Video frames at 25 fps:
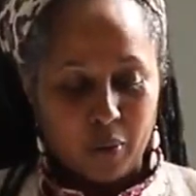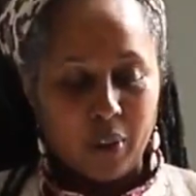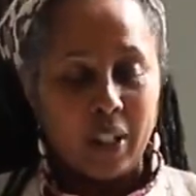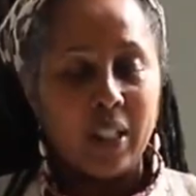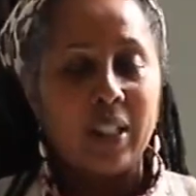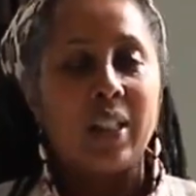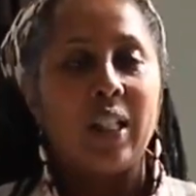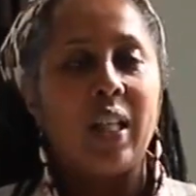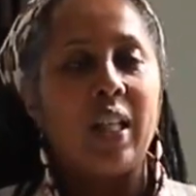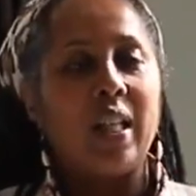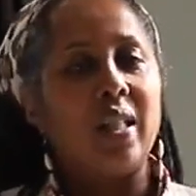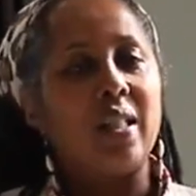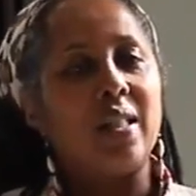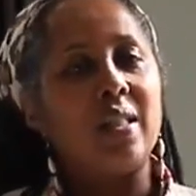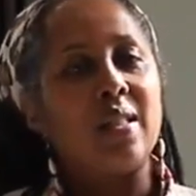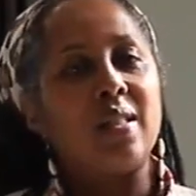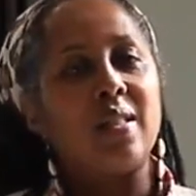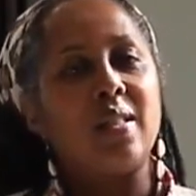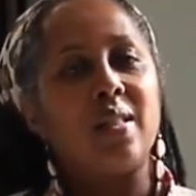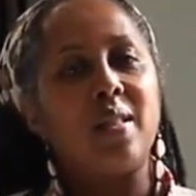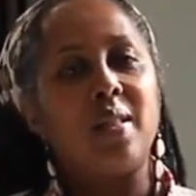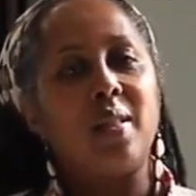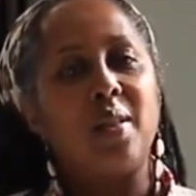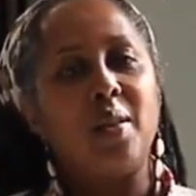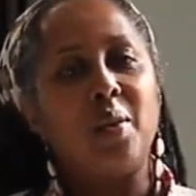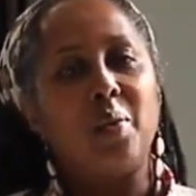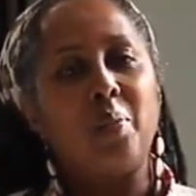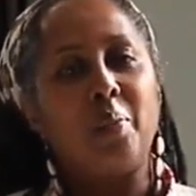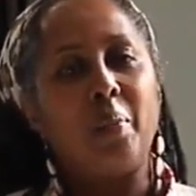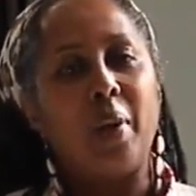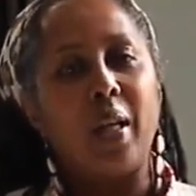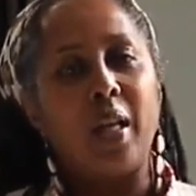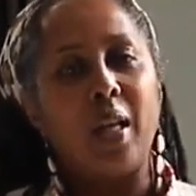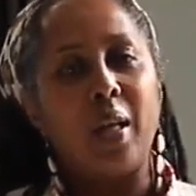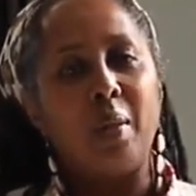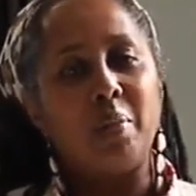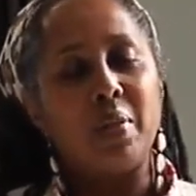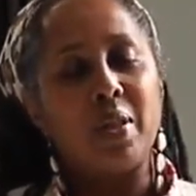Greetings.
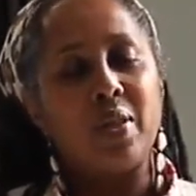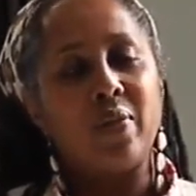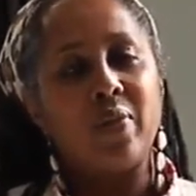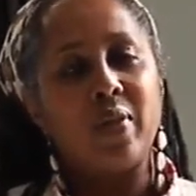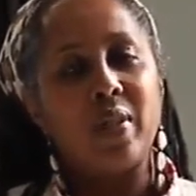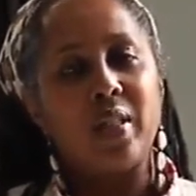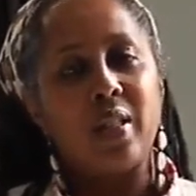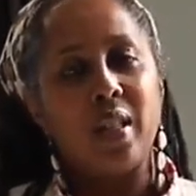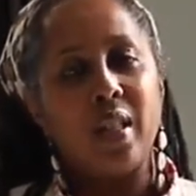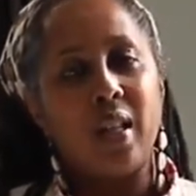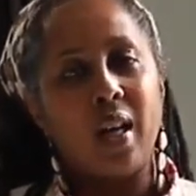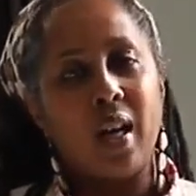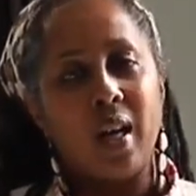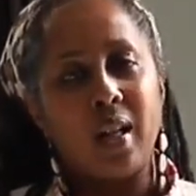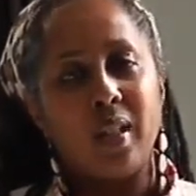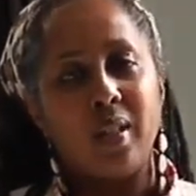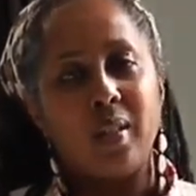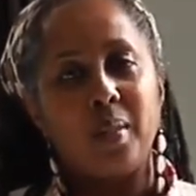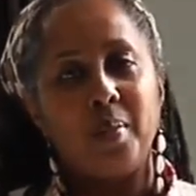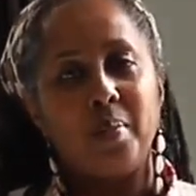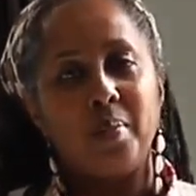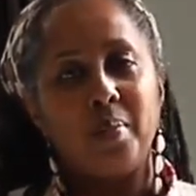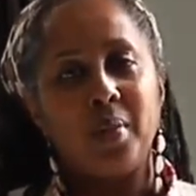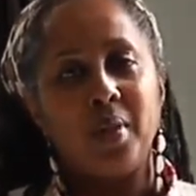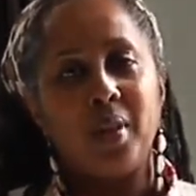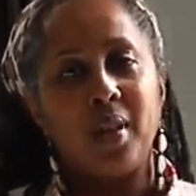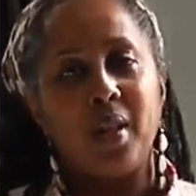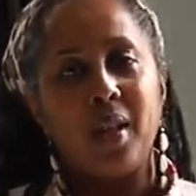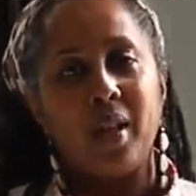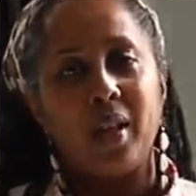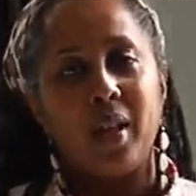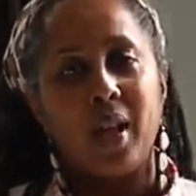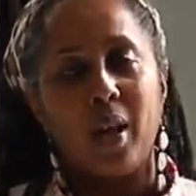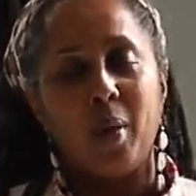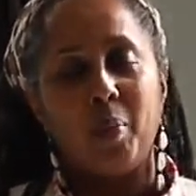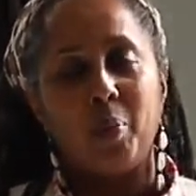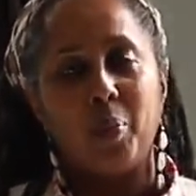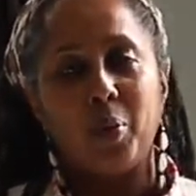My name is Fasika Alem,
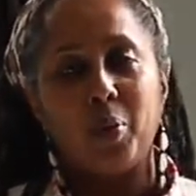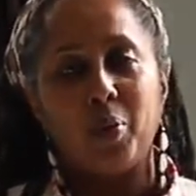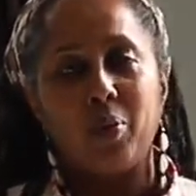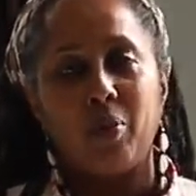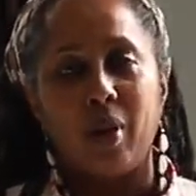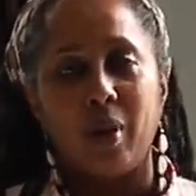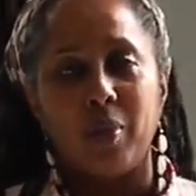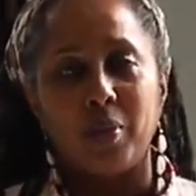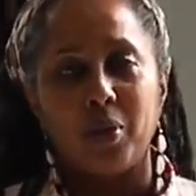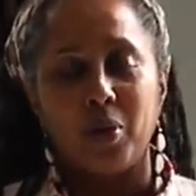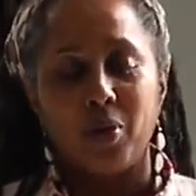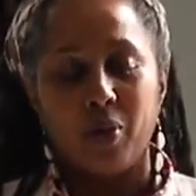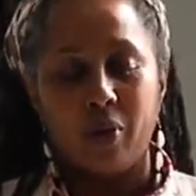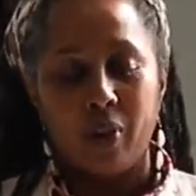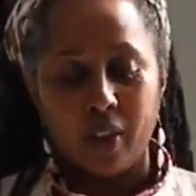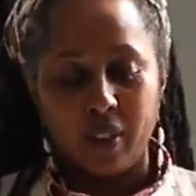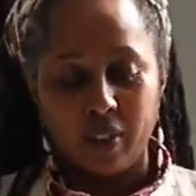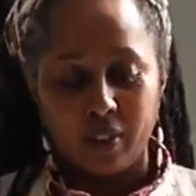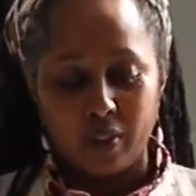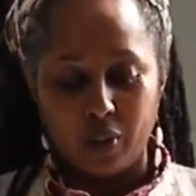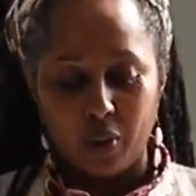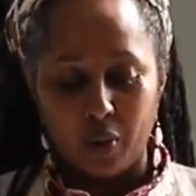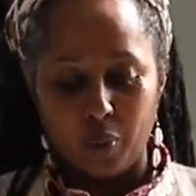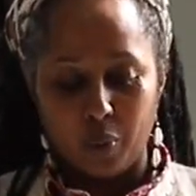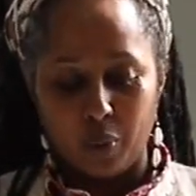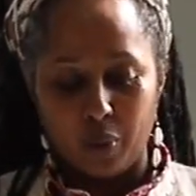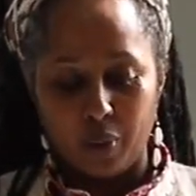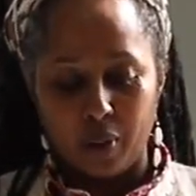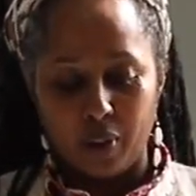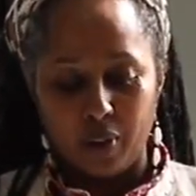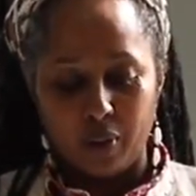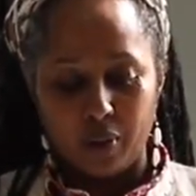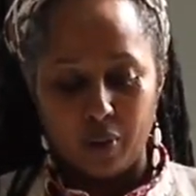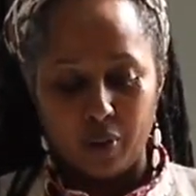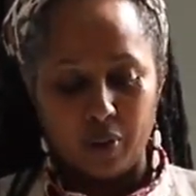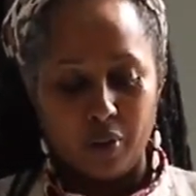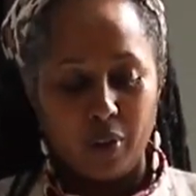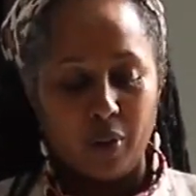and I'm Programs Director
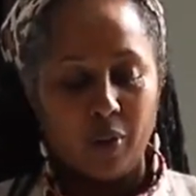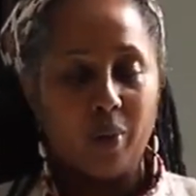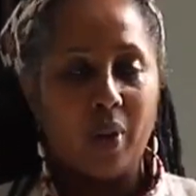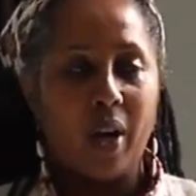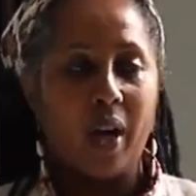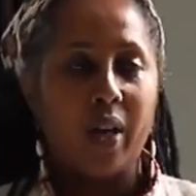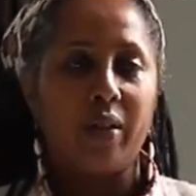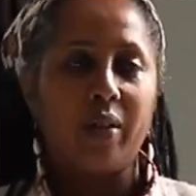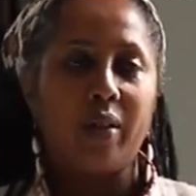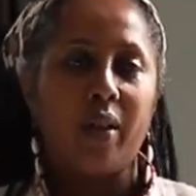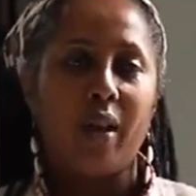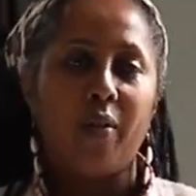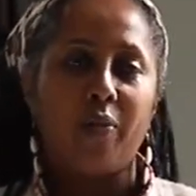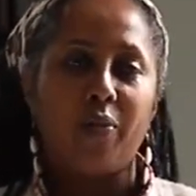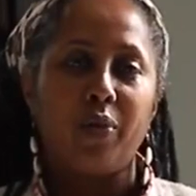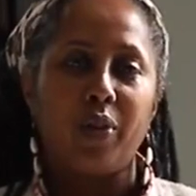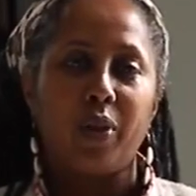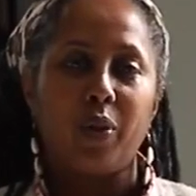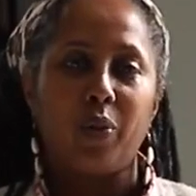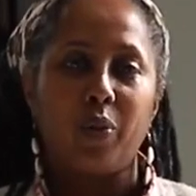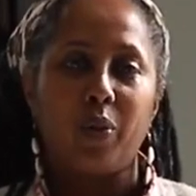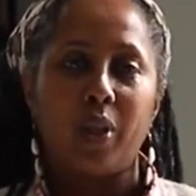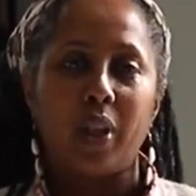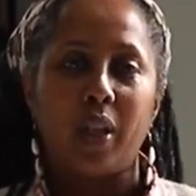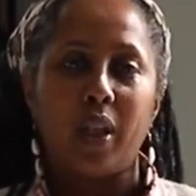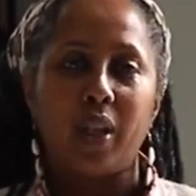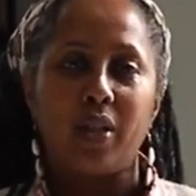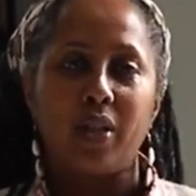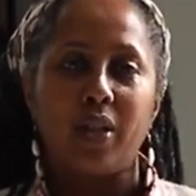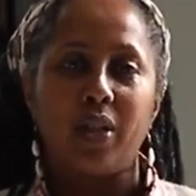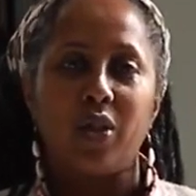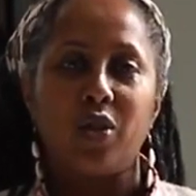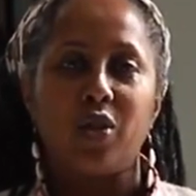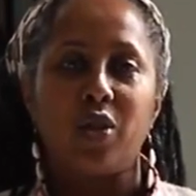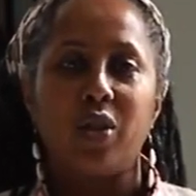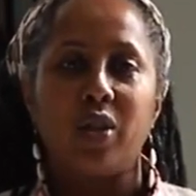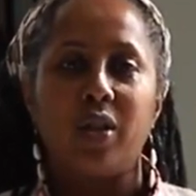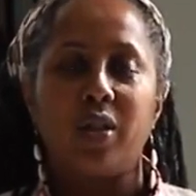with the United African
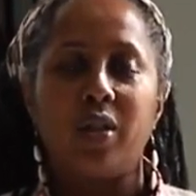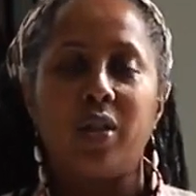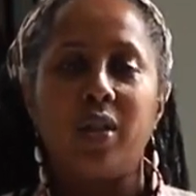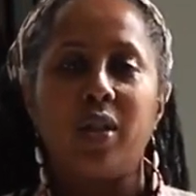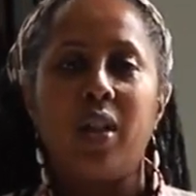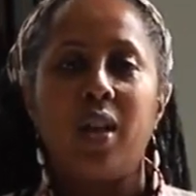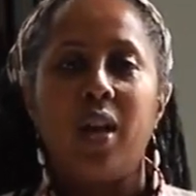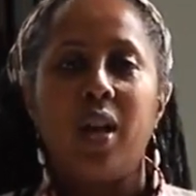Organization.